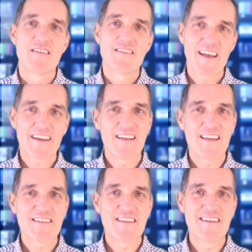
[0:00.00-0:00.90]
Second
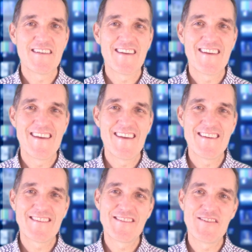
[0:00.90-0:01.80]
lesson
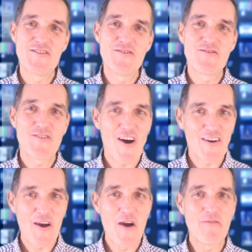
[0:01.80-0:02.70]
is to
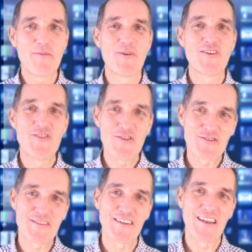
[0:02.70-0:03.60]
not
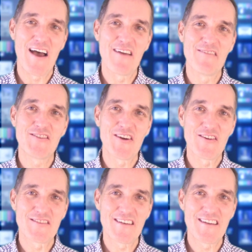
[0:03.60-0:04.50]
overproduce the live
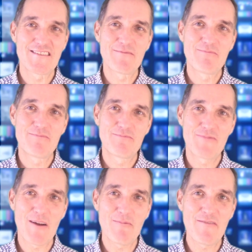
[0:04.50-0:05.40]
shows, and it's
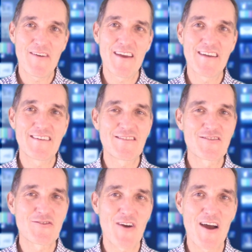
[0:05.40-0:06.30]
probably fair to
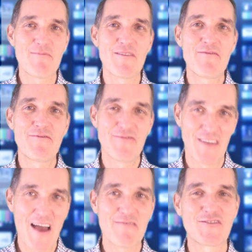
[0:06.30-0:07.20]
describe the
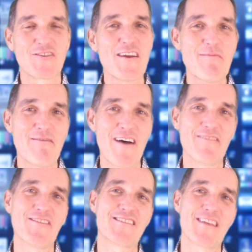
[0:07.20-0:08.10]
live stream of our
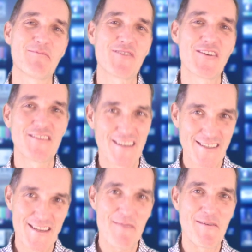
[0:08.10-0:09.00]
first episode as a
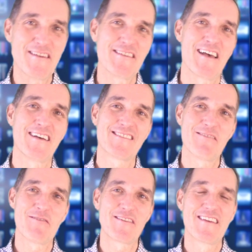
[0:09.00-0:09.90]
semi-disaster
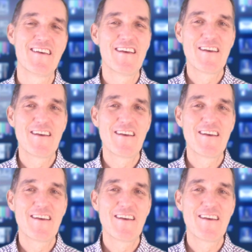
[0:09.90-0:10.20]
with